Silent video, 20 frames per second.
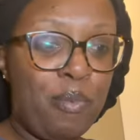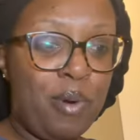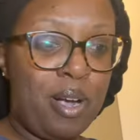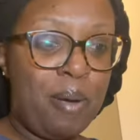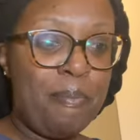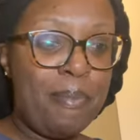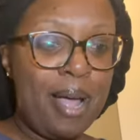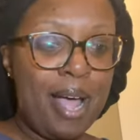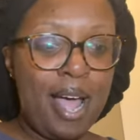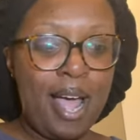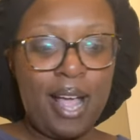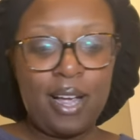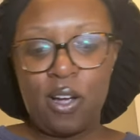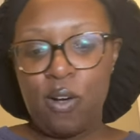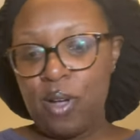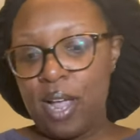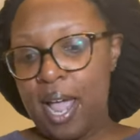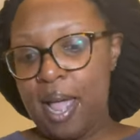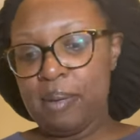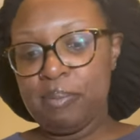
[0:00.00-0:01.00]
welcome back.
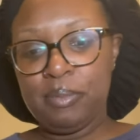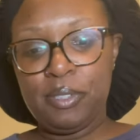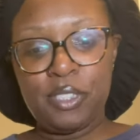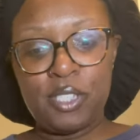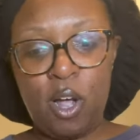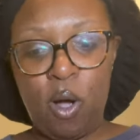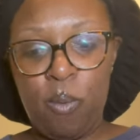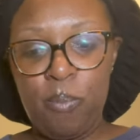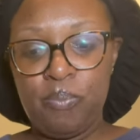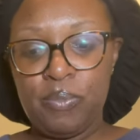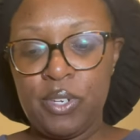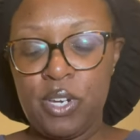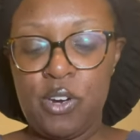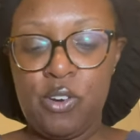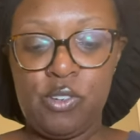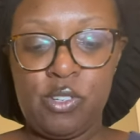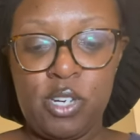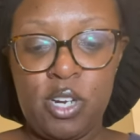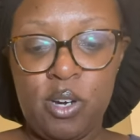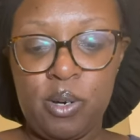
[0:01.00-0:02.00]
Okay, so
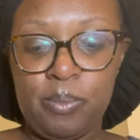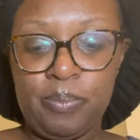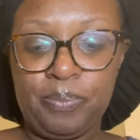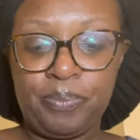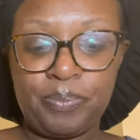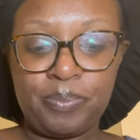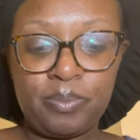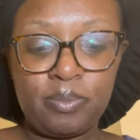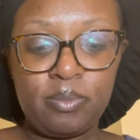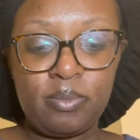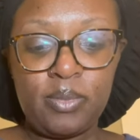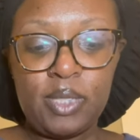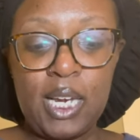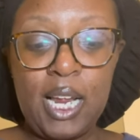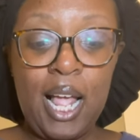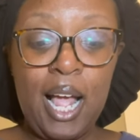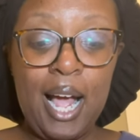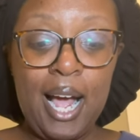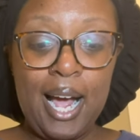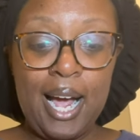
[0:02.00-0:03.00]
here's the deal.
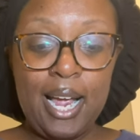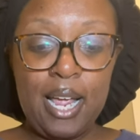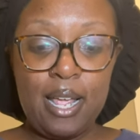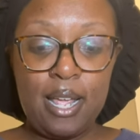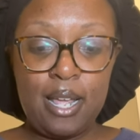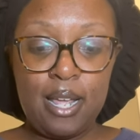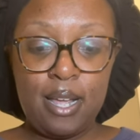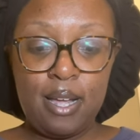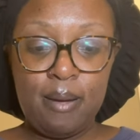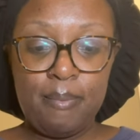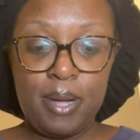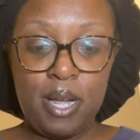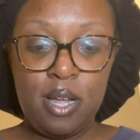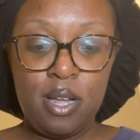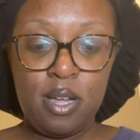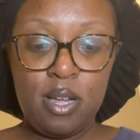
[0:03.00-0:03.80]
I am